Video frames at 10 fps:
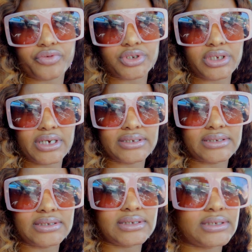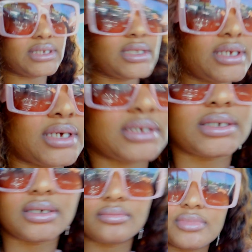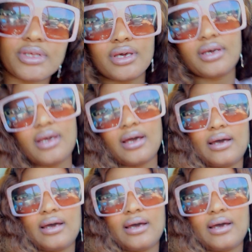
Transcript: for you guys to see. And yeah,